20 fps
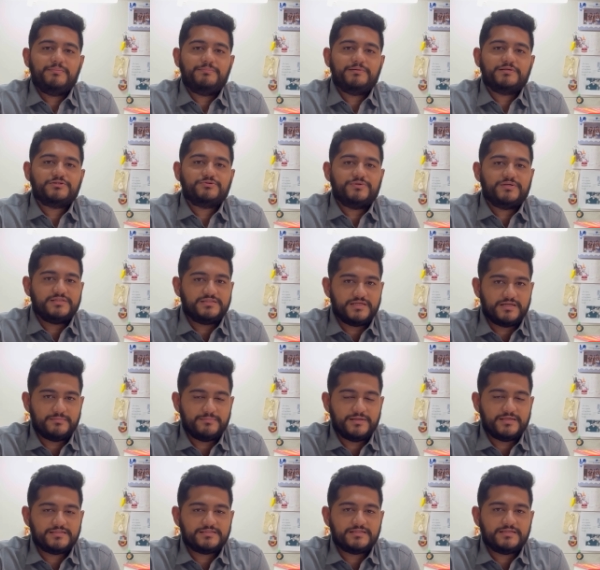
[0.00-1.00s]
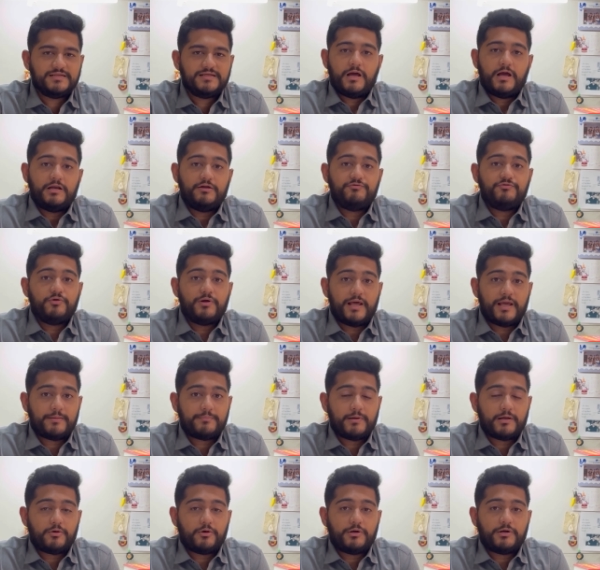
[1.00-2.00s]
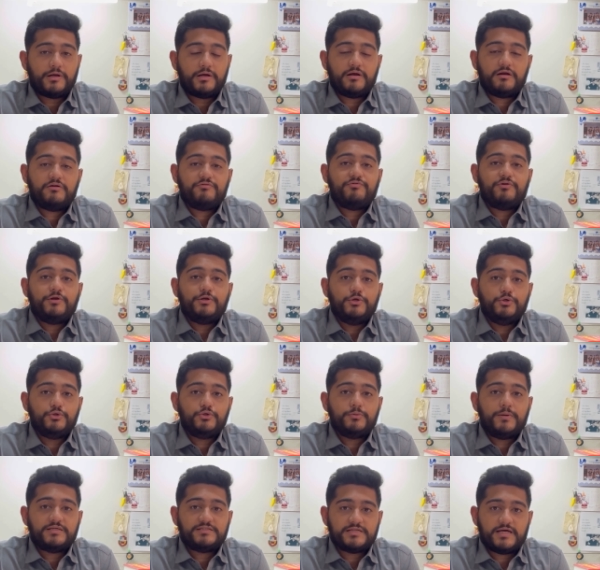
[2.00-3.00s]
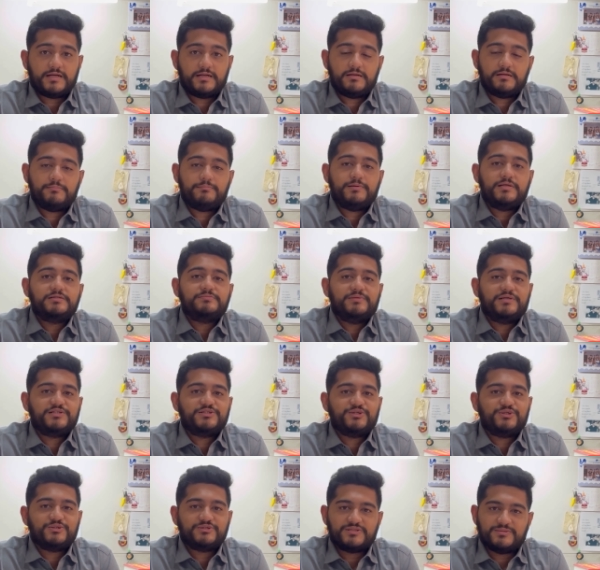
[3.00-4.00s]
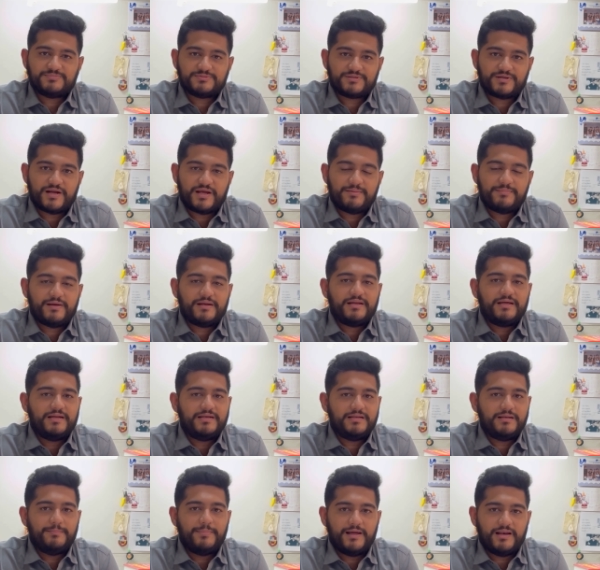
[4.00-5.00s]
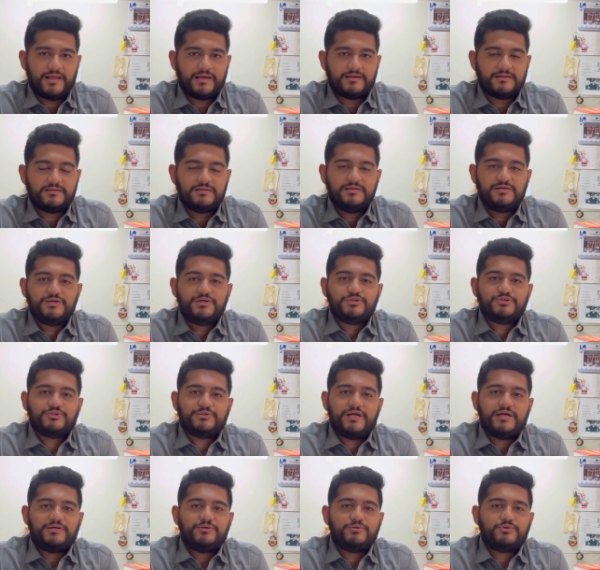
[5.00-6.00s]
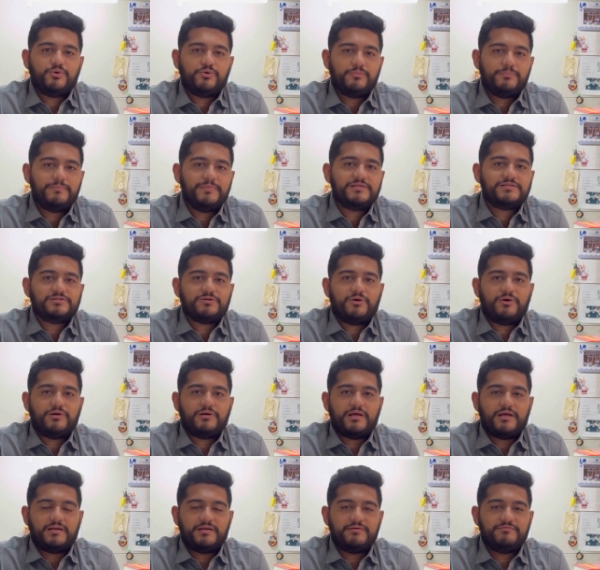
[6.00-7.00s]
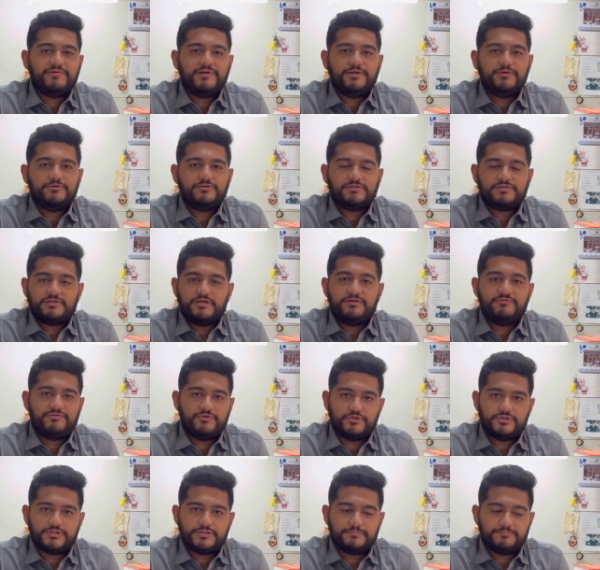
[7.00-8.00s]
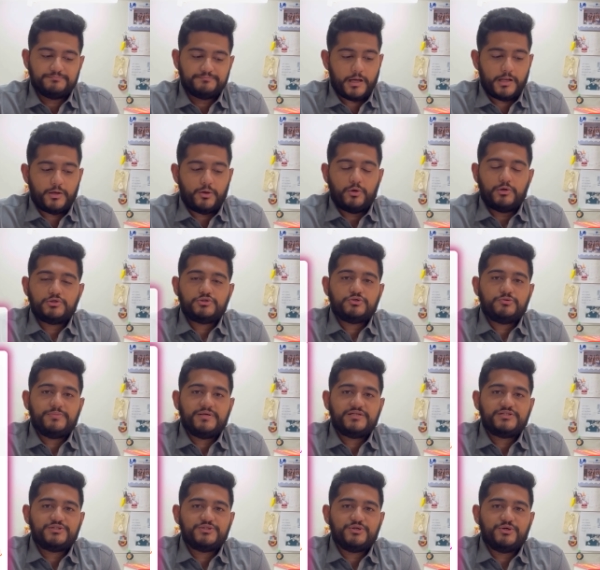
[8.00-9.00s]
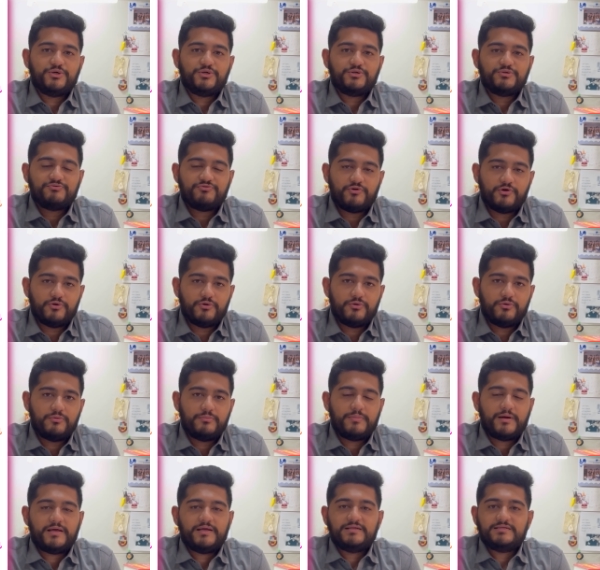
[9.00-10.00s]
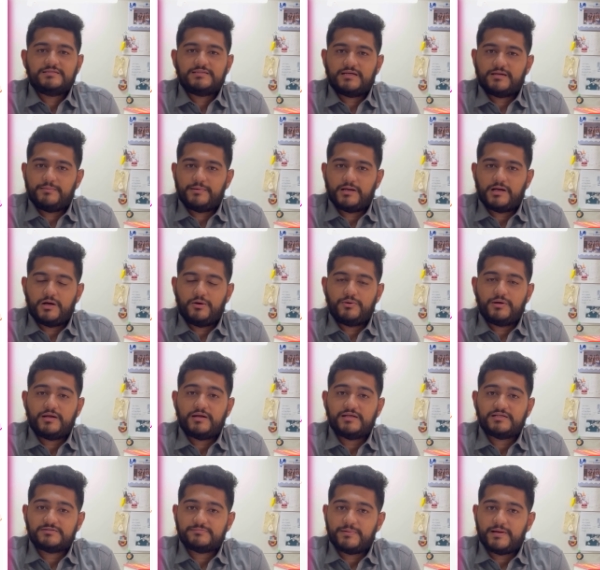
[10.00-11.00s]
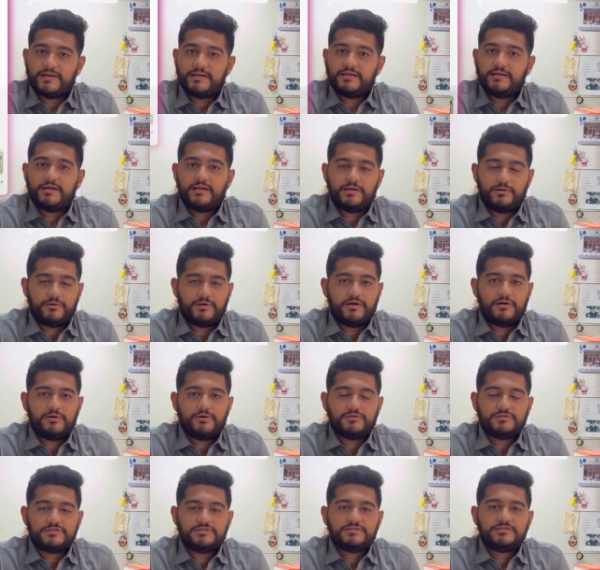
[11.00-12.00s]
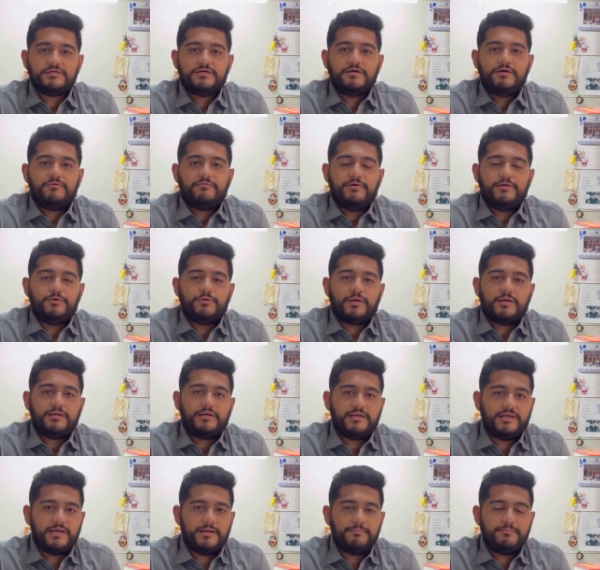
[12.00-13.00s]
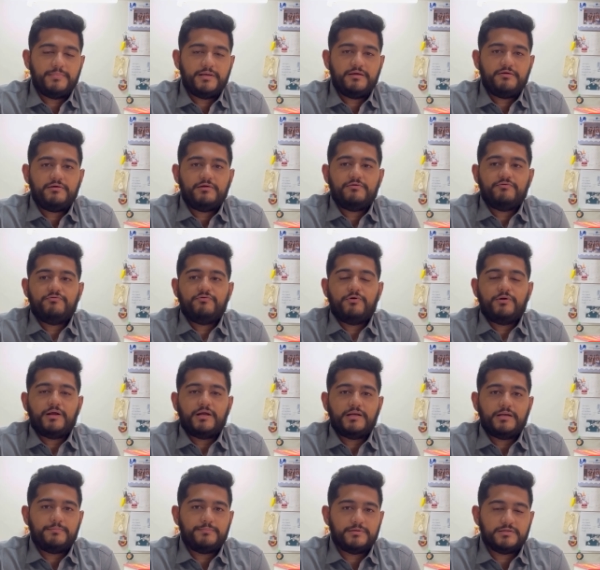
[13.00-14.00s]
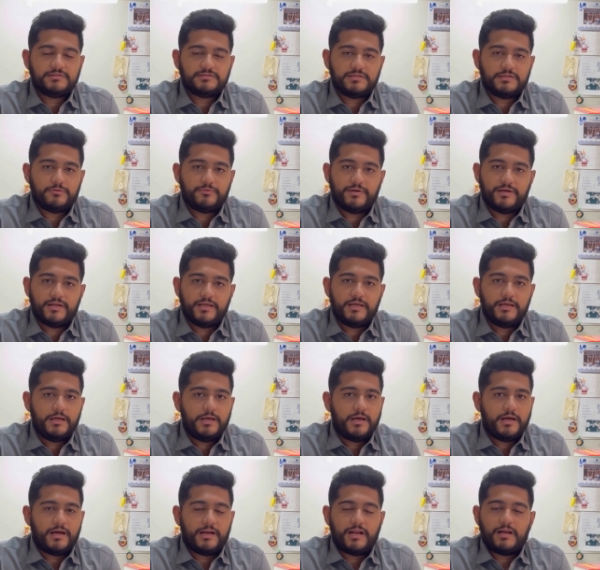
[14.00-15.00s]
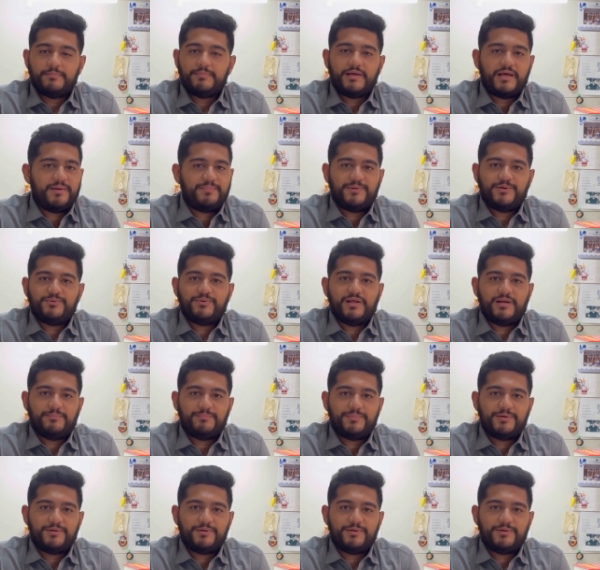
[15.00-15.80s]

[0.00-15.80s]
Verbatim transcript: pursuing general medicine, and if you like my content and if you are new to my channel, please make sure to subscribe and hit the bell icon so that you don't miss on any videos in future. And also make sure to follow my Instagram account at Aspiring Endocrinologist, where you can DM me for any personal query and I'll be happy to help.